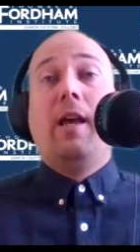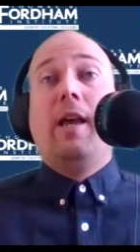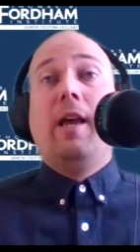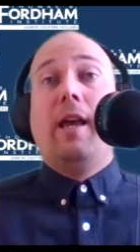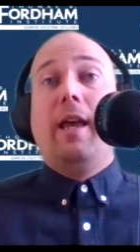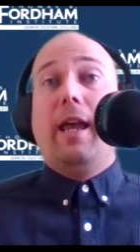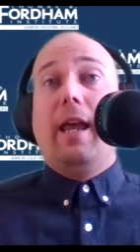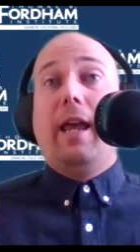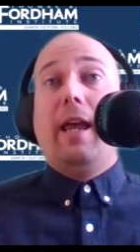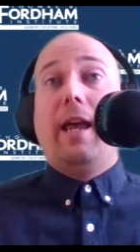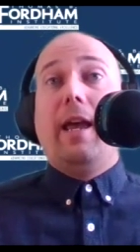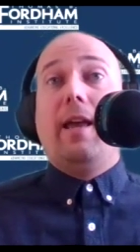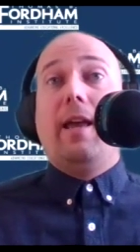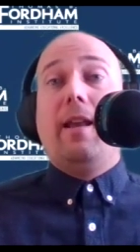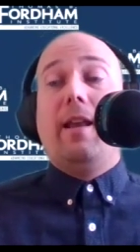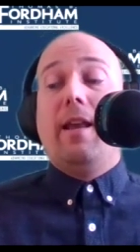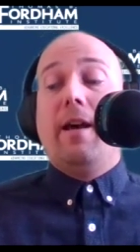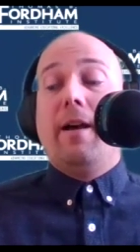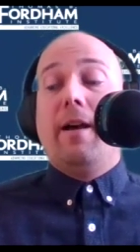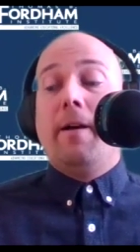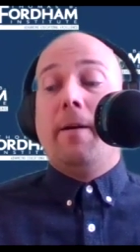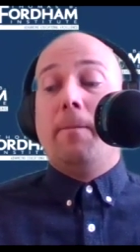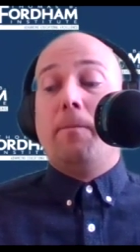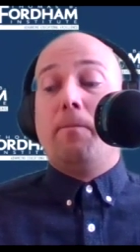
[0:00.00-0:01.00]
And
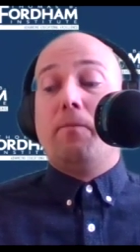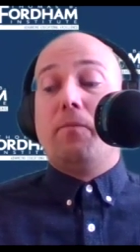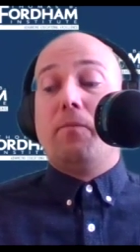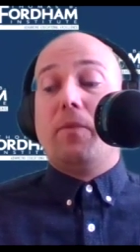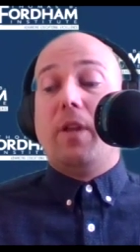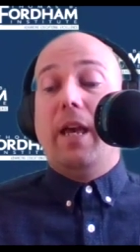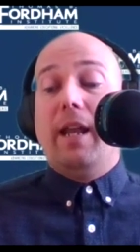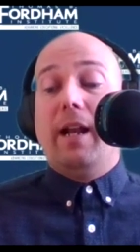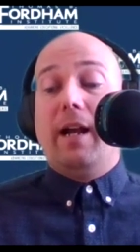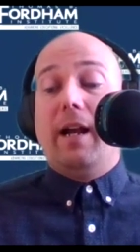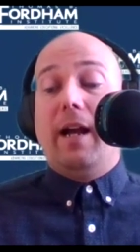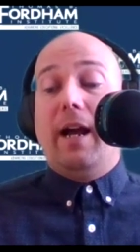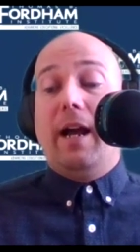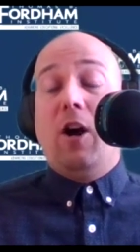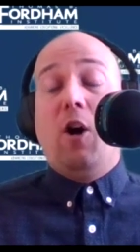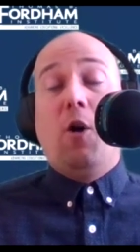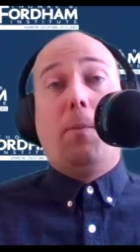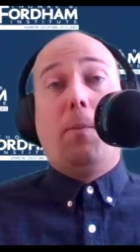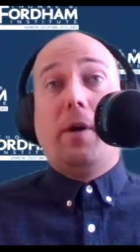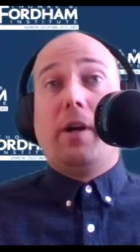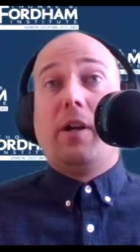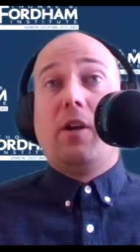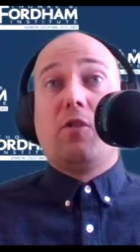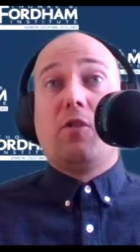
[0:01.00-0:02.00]
I
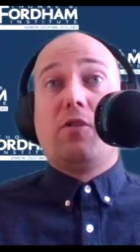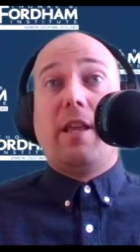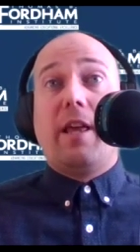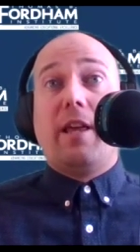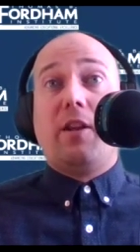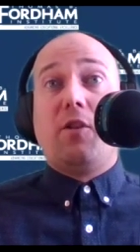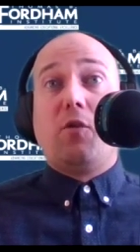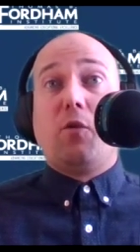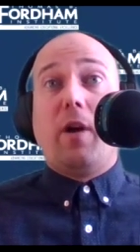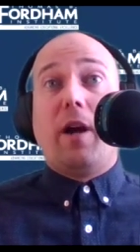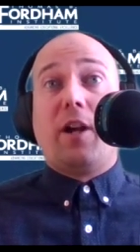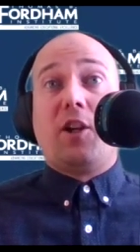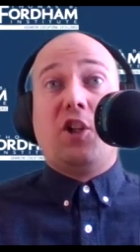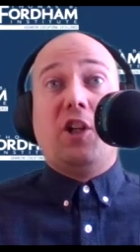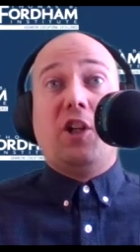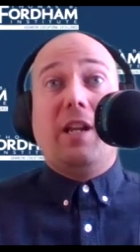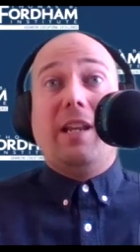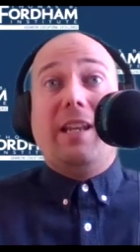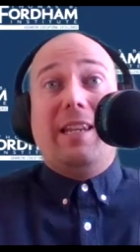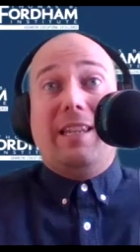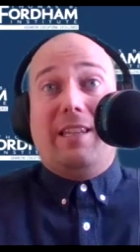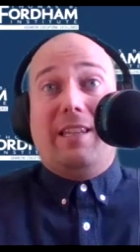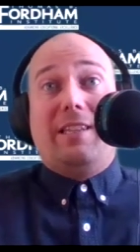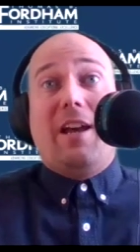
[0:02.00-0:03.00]
hope it goes in that direction.
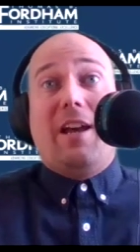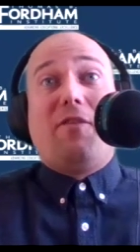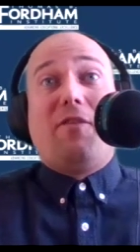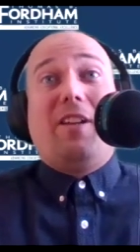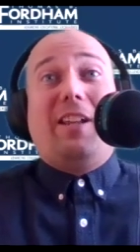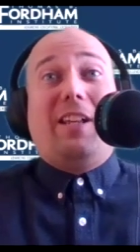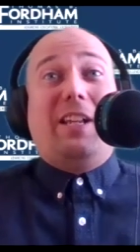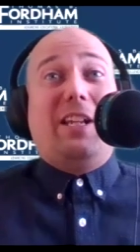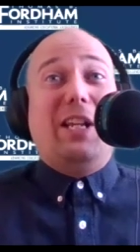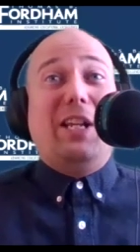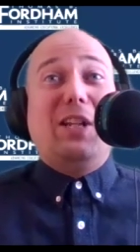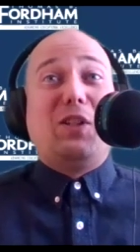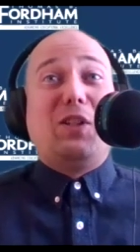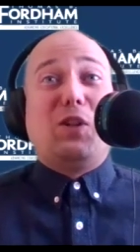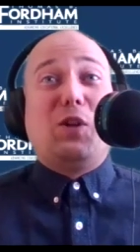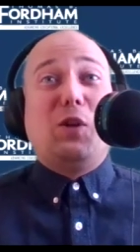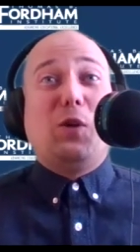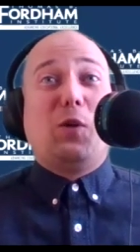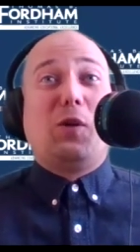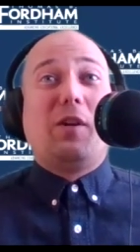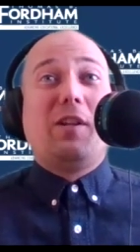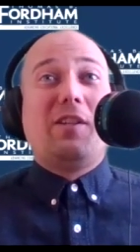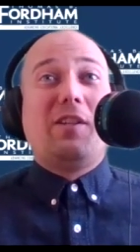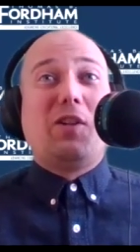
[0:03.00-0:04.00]
It definitely needs
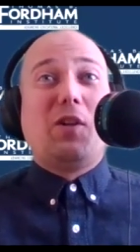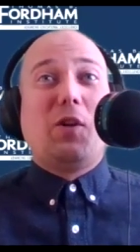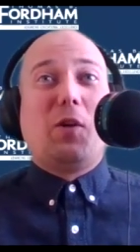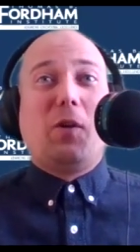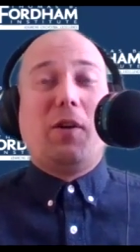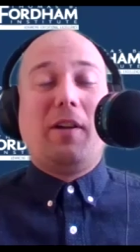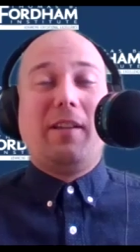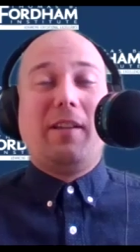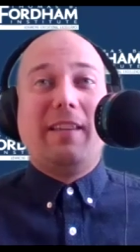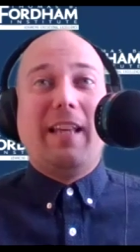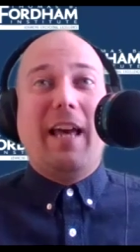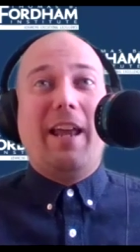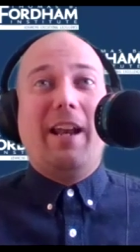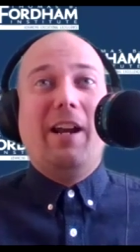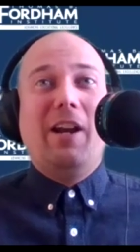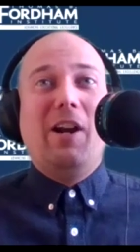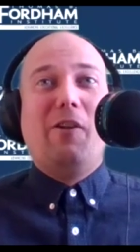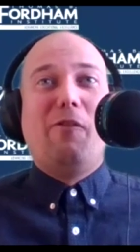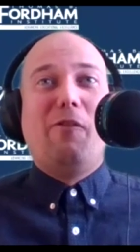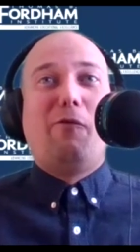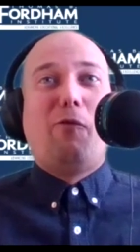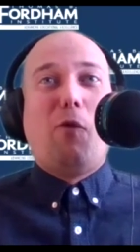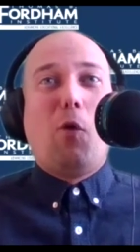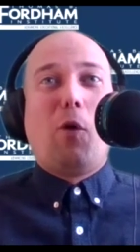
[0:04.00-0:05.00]
to, considering that
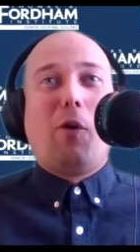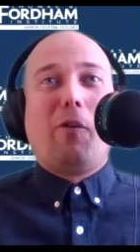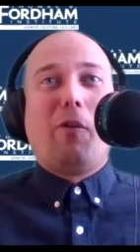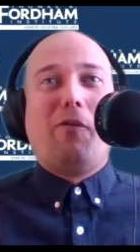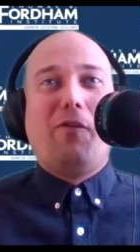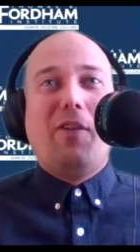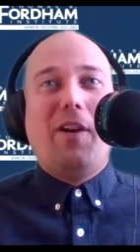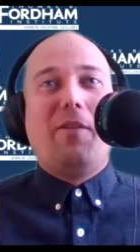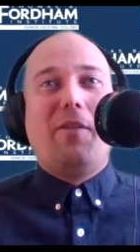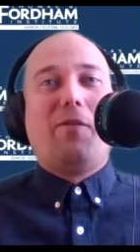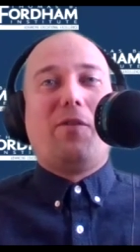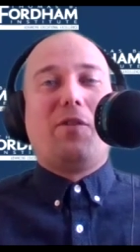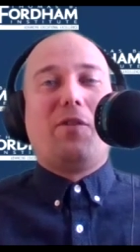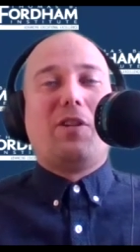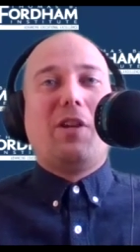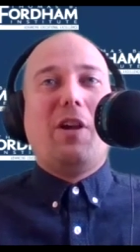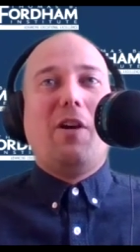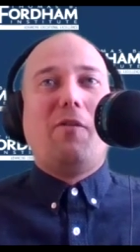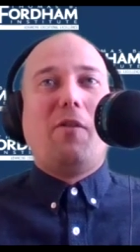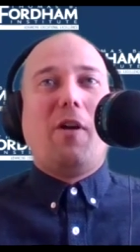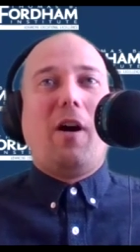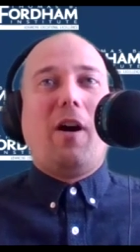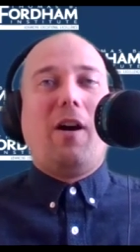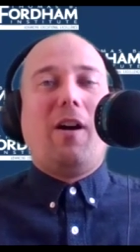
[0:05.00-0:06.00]
4/5
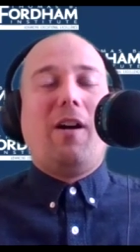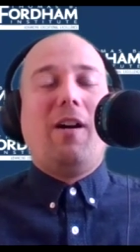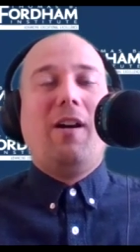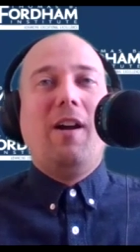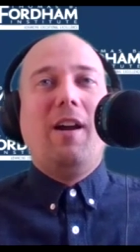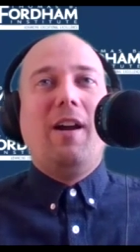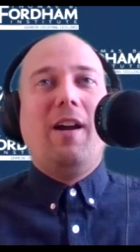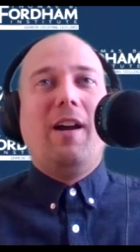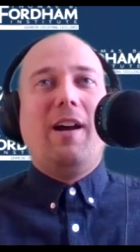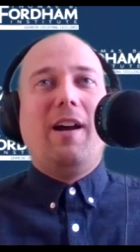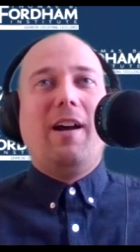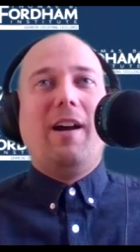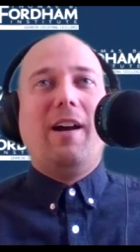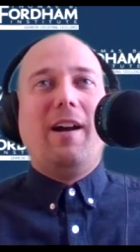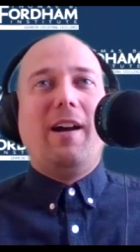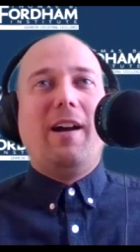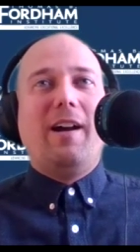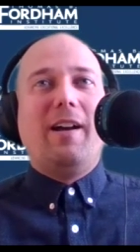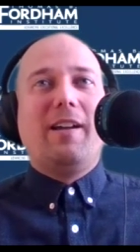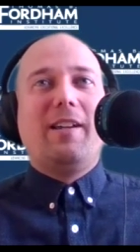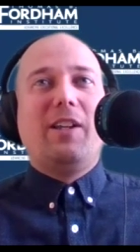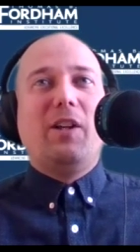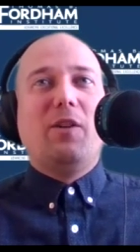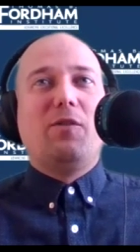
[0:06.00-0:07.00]
of our
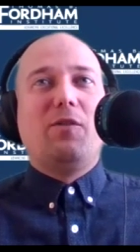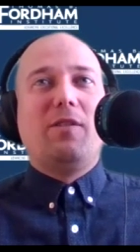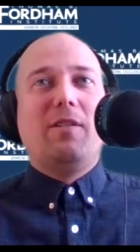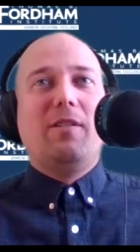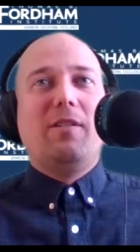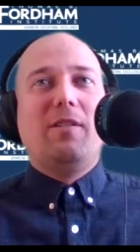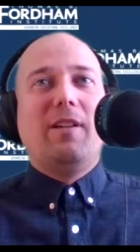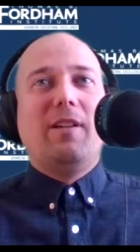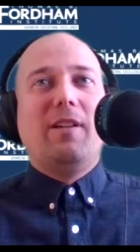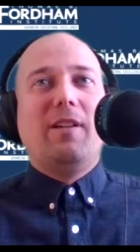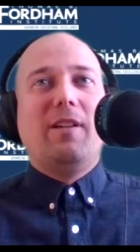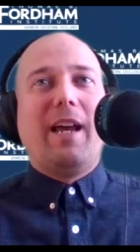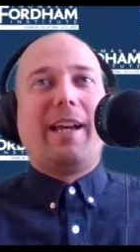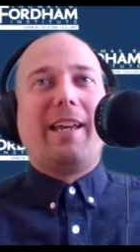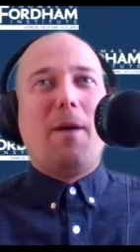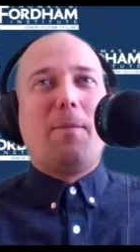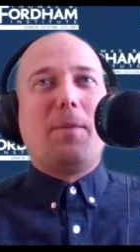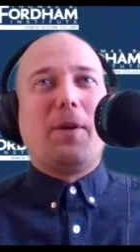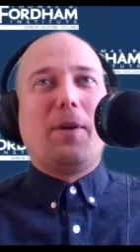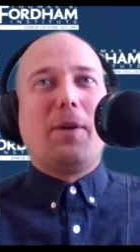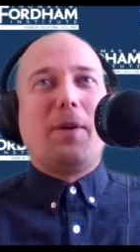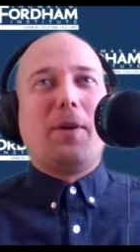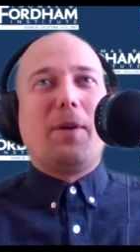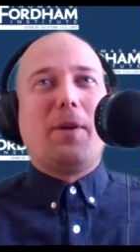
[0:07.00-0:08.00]

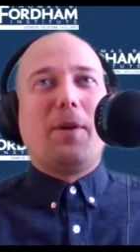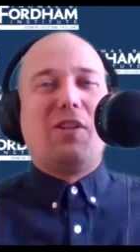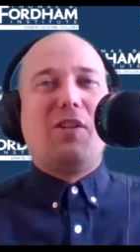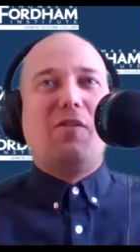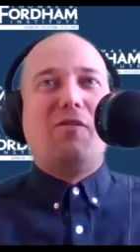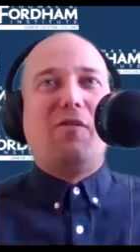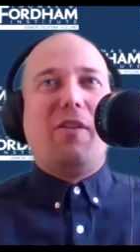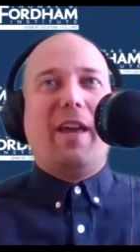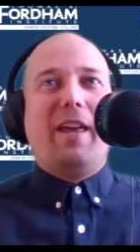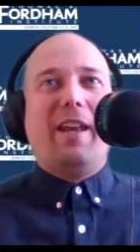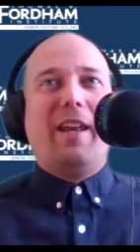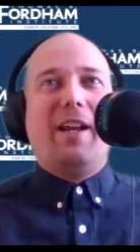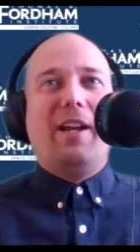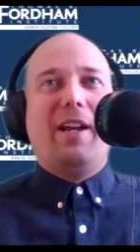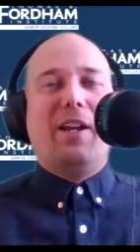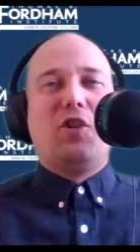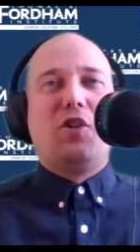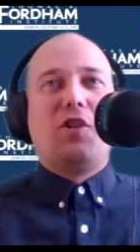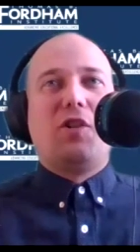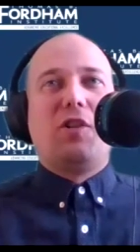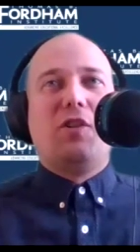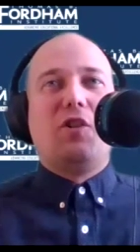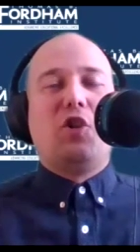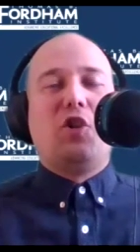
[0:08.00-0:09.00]
economically
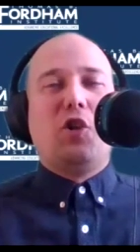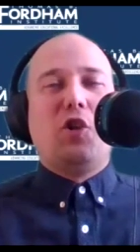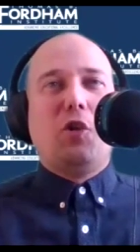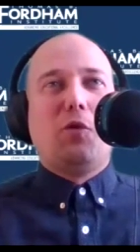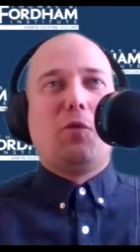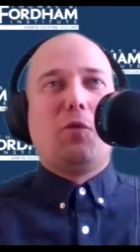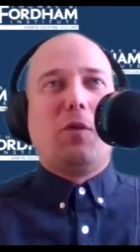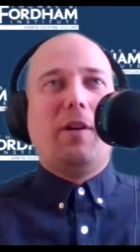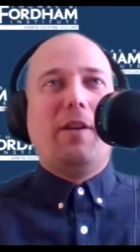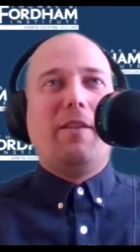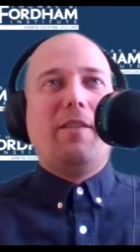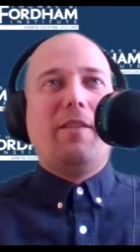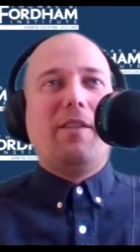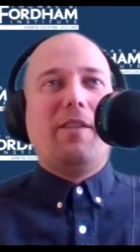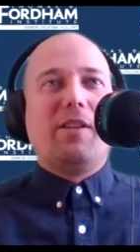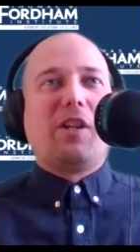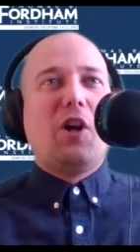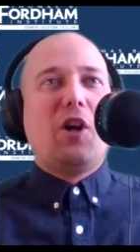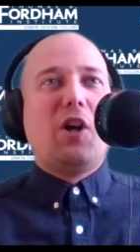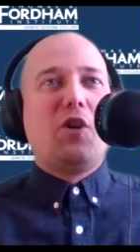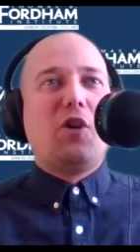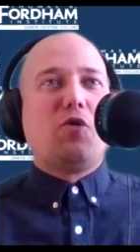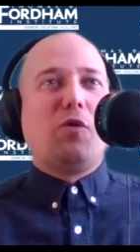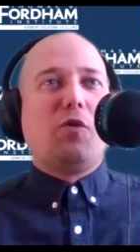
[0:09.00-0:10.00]
disadvantaged children in this
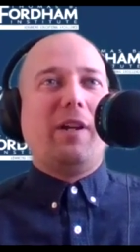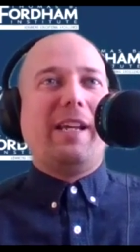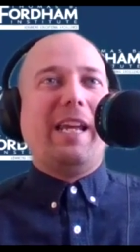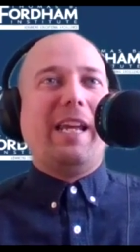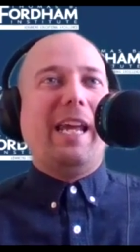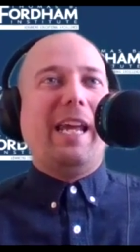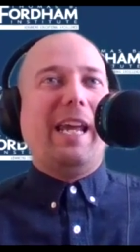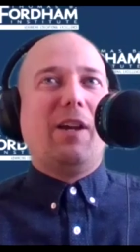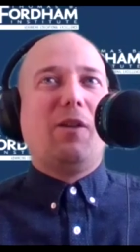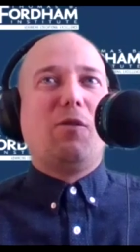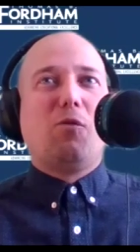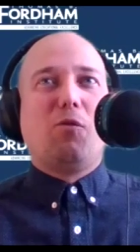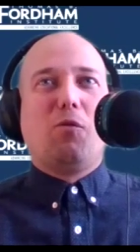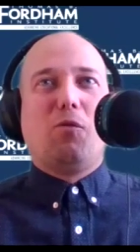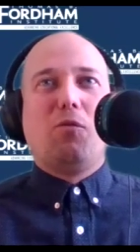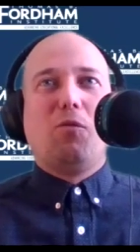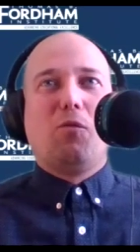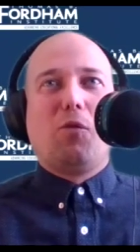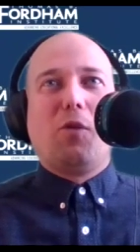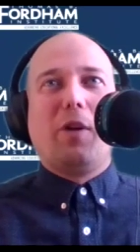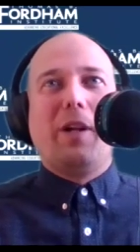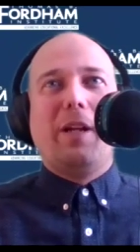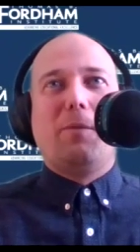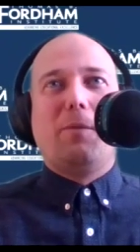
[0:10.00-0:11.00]
country can't
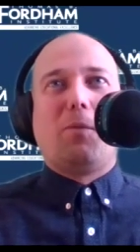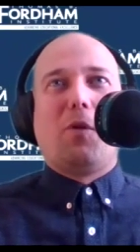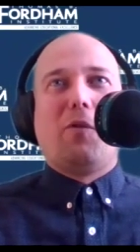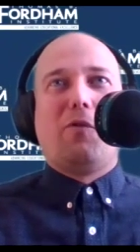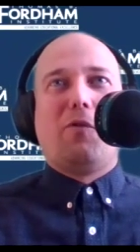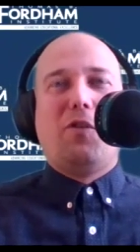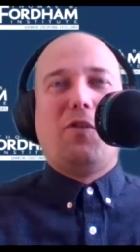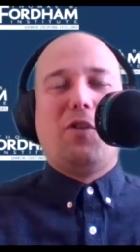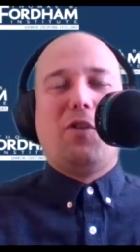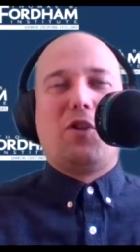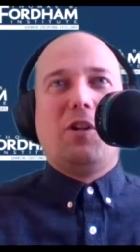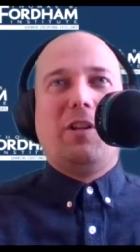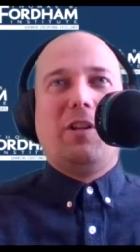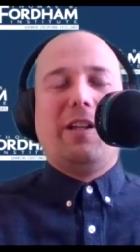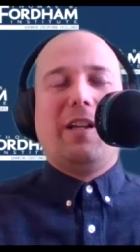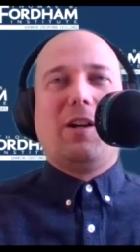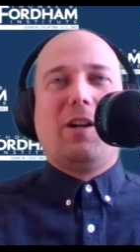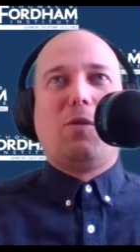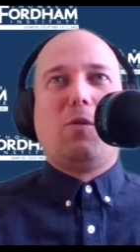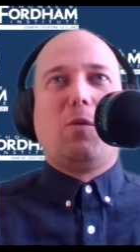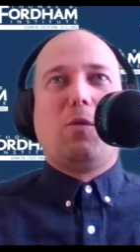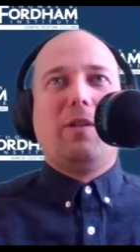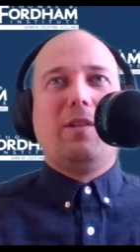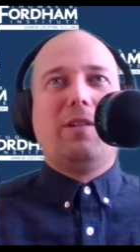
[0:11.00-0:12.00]
read proficiently,
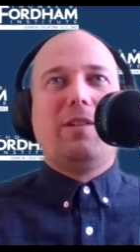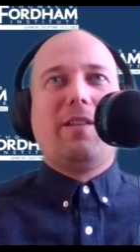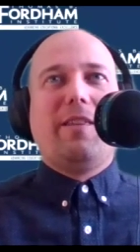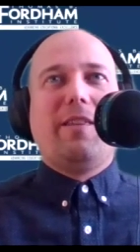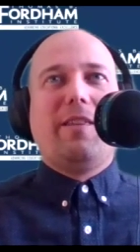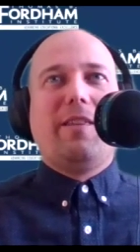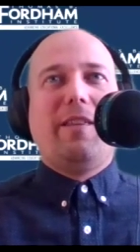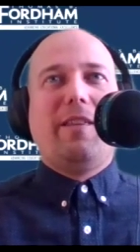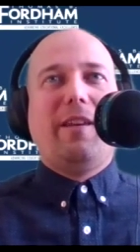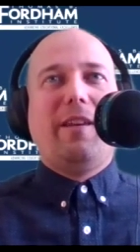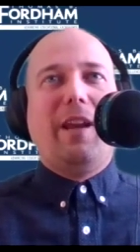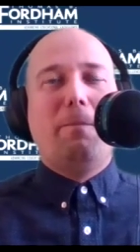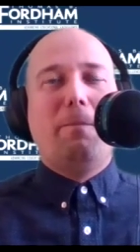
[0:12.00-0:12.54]
according to the NAEP.